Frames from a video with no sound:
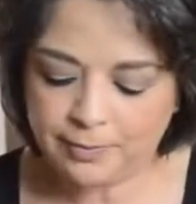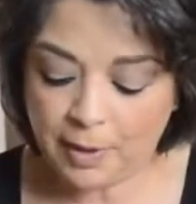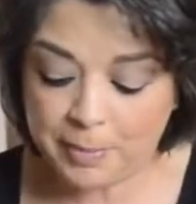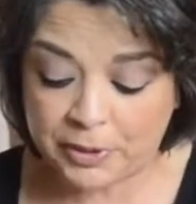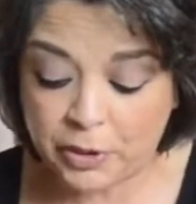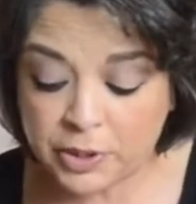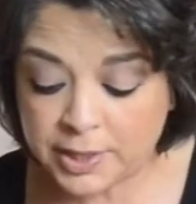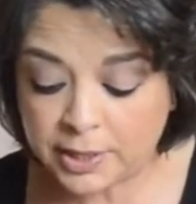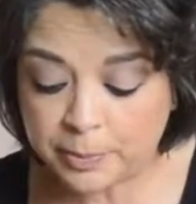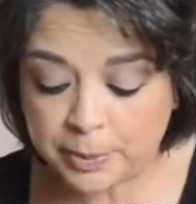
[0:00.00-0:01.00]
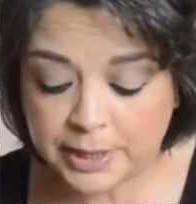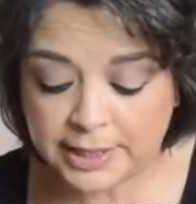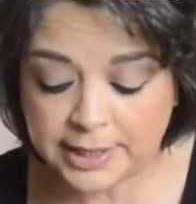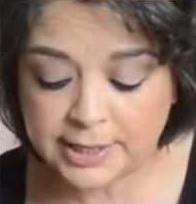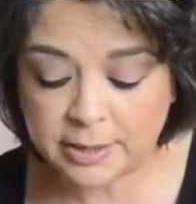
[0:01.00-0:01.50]
but there's still a pretty
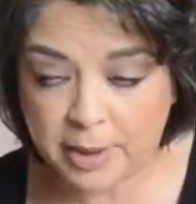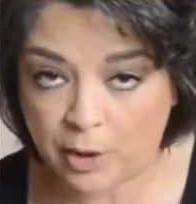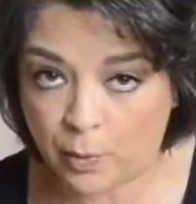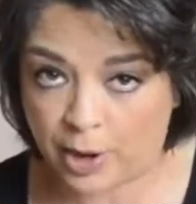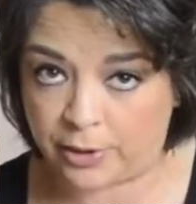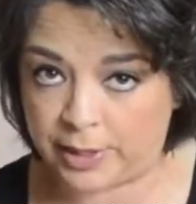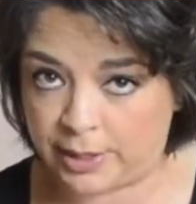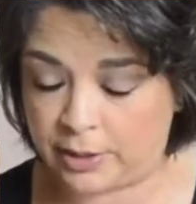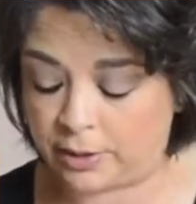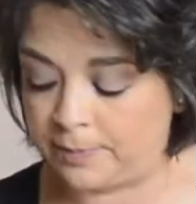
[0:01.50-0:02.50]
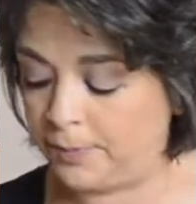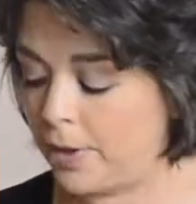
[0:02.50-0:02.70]
decent amount of water in here.